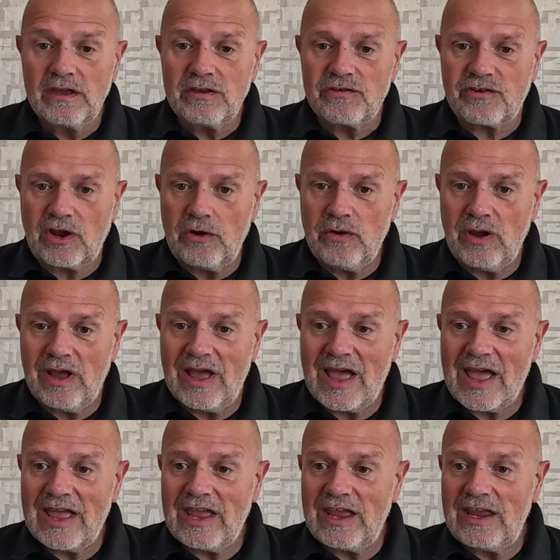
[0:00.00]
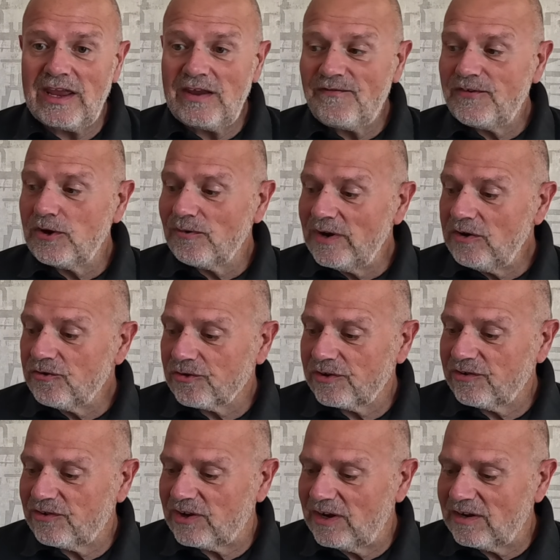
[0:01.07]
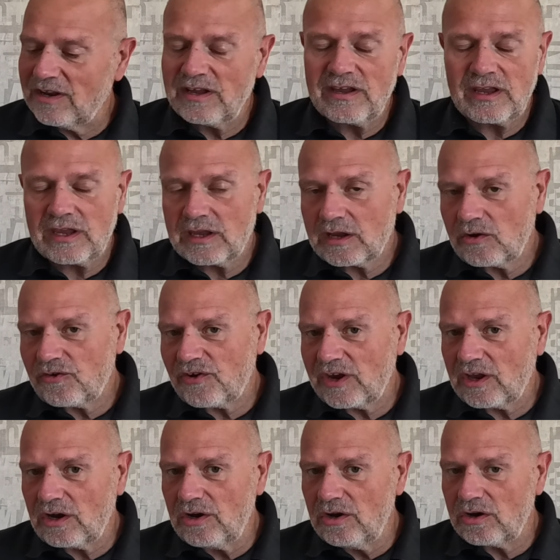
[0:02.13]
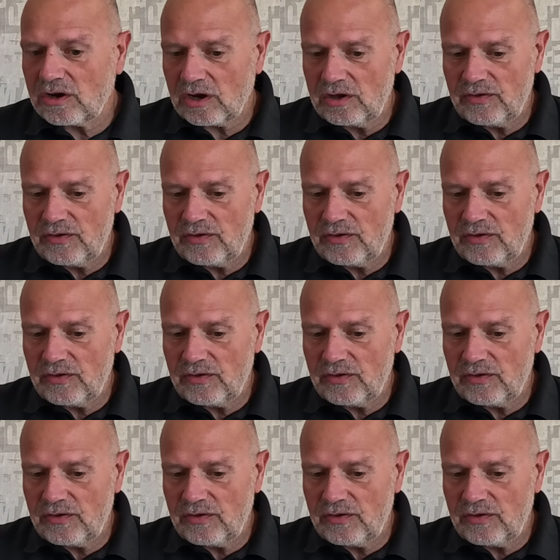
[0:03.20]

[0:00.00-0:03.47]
So if you're interested, go take a look.